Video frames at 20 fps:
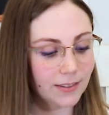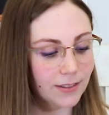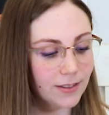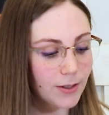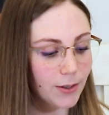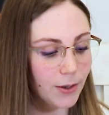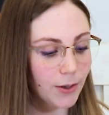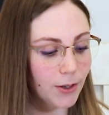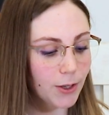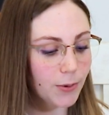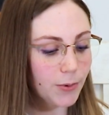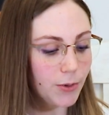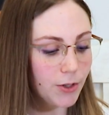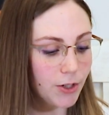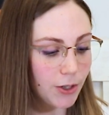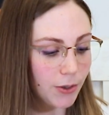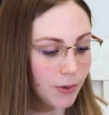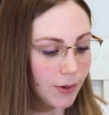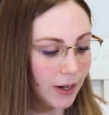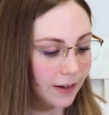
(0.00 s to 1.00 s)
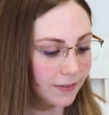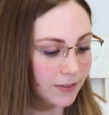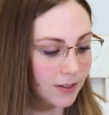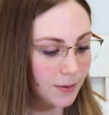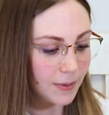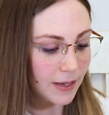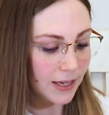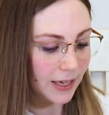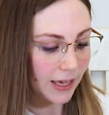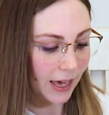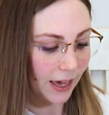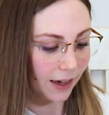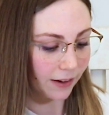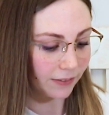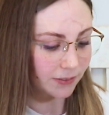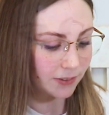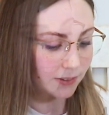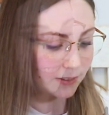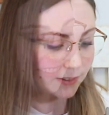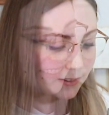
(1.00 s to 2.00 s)
So you do have to be
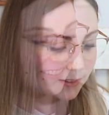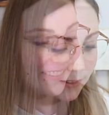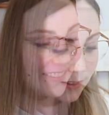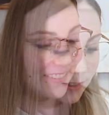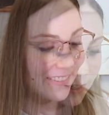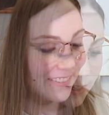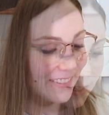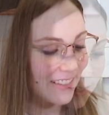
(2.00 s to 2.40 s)
careful.